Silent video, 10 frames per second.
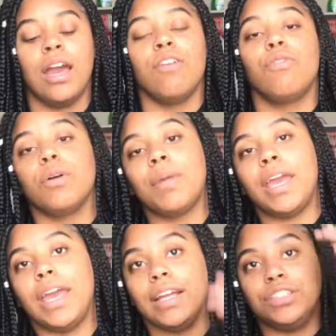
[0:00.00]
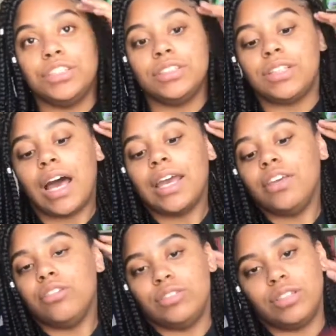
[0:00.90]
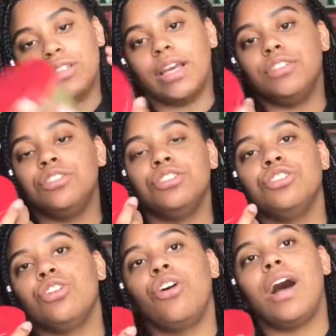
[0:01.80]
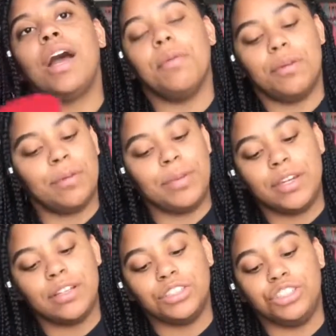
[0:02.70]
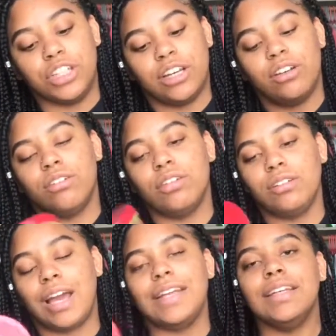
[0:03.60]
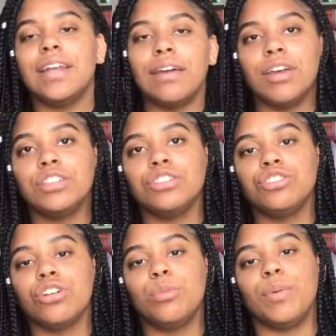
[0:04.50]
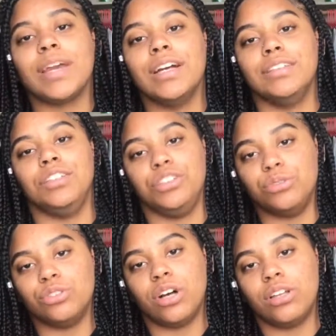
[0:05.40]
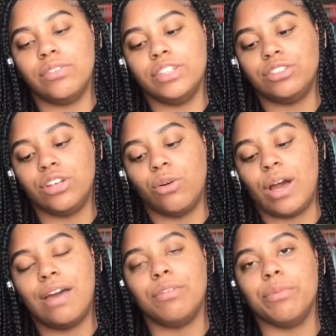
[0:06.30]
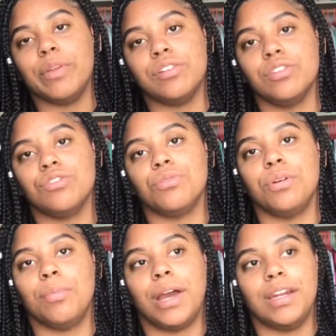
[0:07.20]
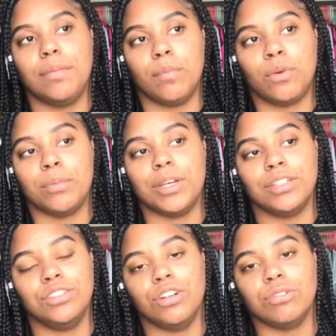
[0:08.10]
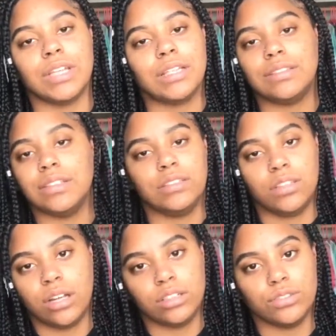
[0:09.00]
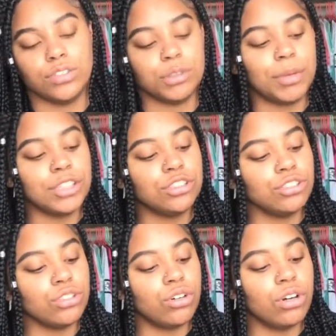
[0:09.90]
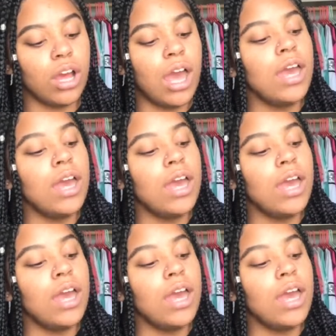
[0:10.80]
for my edges, I use this edge control, I mean this gel. I did have edge control, but my cousin used all of it, so I haven't been to the store to buy any more, because it's like $6 for some edge control.